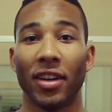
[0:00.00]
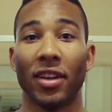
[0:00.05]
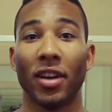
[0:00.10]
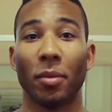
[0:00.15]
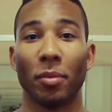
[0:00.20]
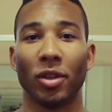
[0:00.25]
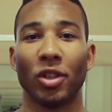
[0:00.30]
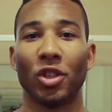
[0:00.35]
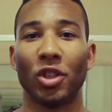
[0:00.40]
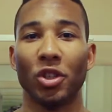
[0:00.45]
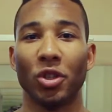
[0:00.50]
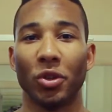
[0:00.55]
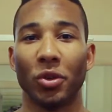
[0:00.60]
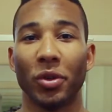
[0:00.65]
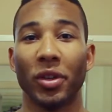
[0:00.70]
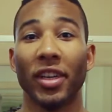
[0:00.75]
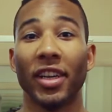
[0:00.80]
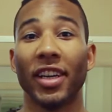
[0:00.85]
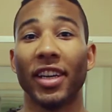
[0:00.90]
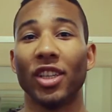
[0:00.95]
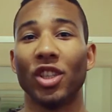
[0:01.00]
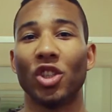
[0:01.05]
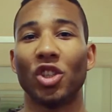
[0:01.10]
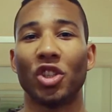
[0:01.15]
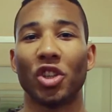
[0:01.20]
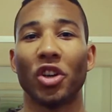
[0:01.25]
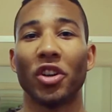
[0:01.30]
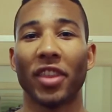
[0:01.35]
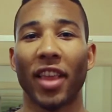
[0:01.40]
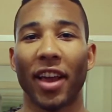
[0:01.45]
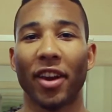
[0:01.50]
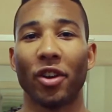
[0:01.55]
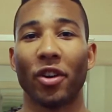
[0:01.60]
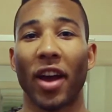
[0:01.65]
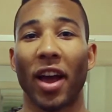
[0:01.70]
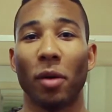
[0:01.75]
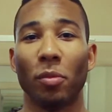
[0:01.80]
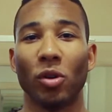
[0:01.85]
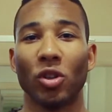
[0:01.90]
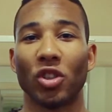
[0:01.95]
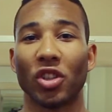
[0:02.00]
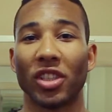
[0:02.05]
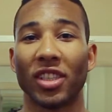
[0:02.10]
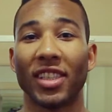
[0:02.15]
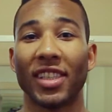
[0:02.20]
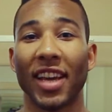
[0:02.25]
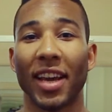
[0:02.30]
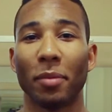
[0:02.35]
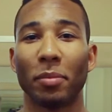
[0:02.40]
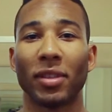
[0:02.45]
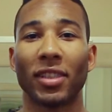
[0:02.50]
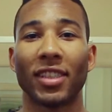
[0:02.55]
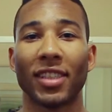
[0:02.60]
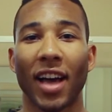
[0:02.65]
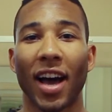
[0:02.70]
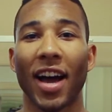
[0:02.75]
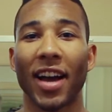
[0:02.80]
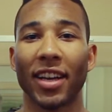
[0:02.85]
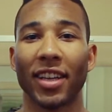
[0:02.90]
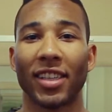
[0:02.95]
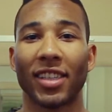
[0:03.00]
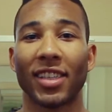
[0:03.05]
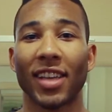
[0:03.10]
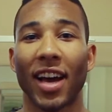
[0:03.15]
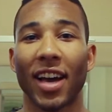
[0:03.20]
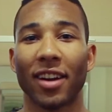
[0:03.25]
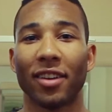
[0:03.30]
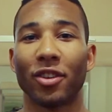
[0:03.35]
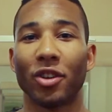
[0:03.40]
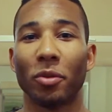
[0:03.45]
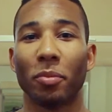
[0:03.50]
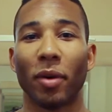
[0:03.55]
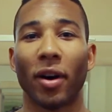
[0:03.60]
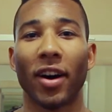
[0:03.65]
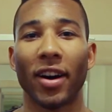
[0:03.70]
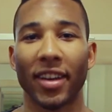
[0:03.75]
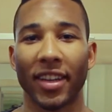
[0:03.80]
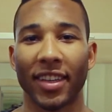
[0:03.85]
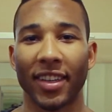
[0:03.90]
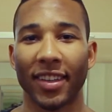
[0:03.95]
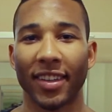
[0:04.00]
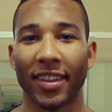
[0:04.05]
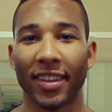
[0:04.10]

Number 2, ensure that your elbows are staying beside the side of your body